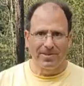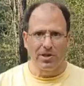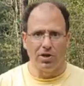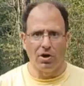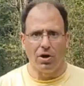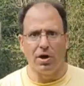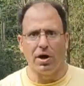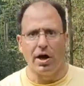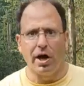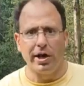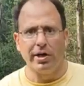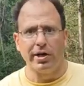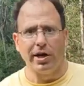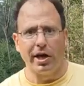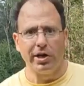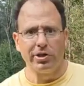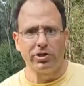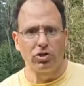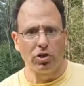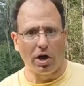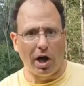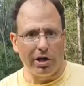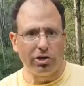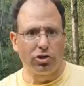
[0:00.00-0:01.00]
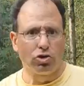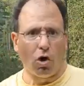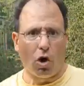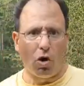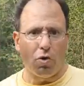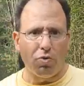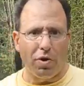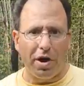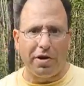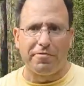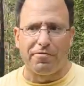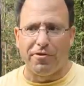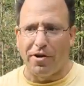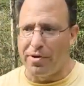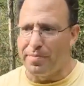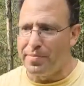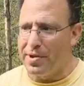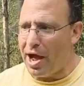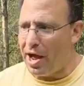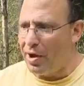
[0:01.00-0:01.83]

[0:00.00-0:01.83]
know, I saw it right in front of me.